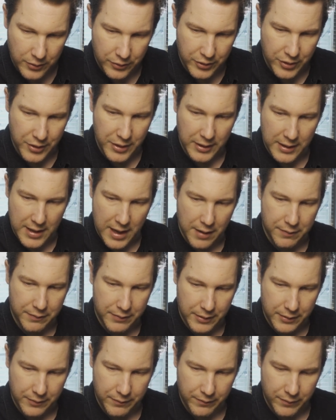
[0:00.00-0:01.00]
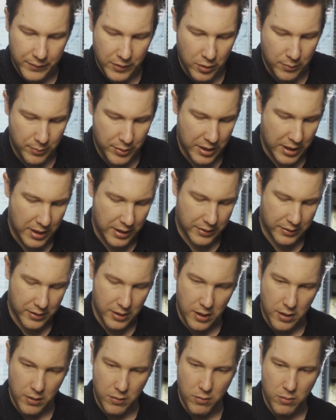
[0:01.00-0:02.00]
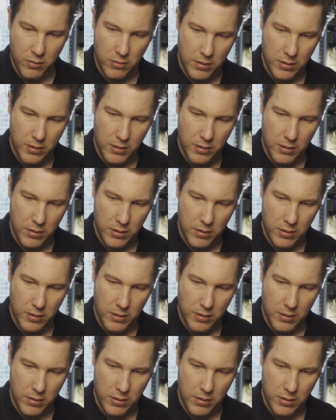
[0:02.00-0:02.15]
to the left up here, so